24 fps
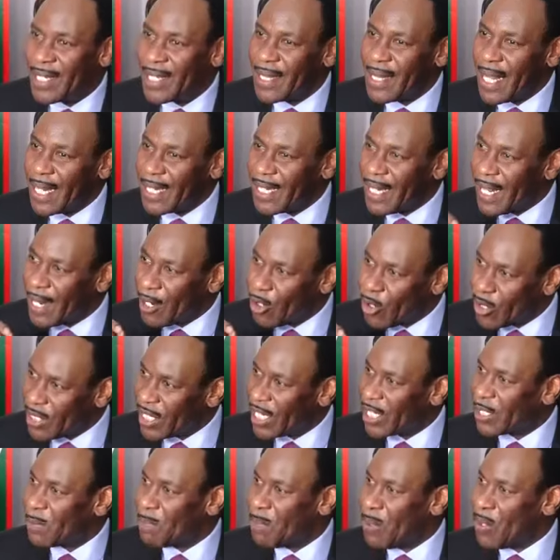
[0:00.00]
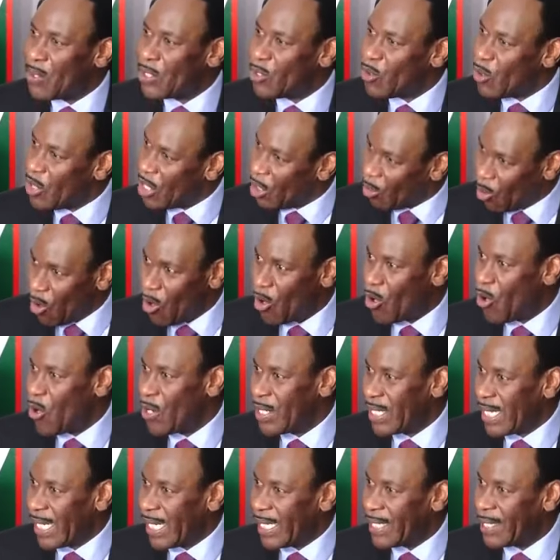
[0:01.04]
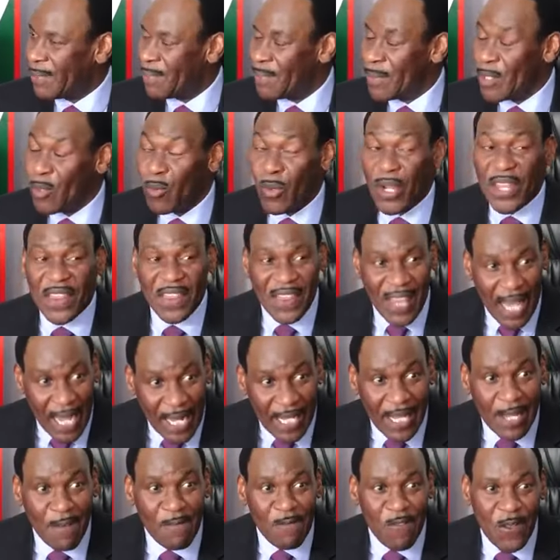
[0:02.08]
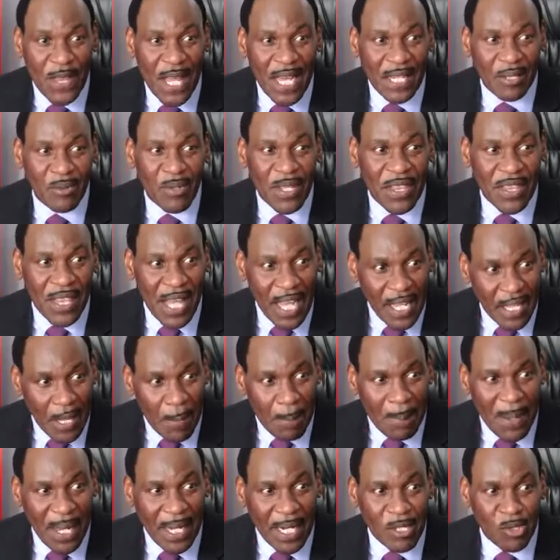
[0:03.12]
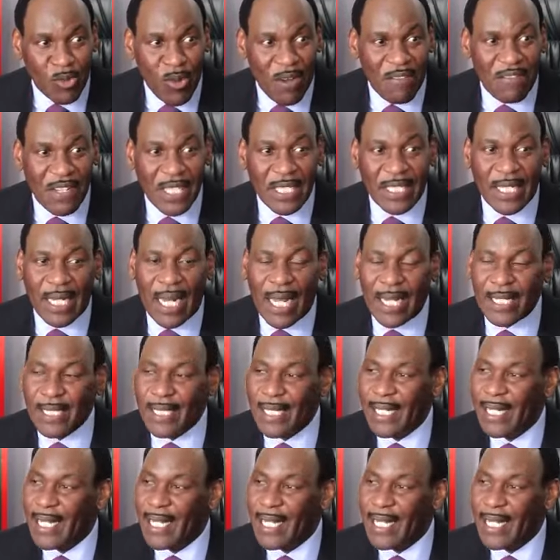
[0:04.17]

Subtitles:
that they are not exposed to the wrong content. We thank them for that. We thank the parents who are vigilant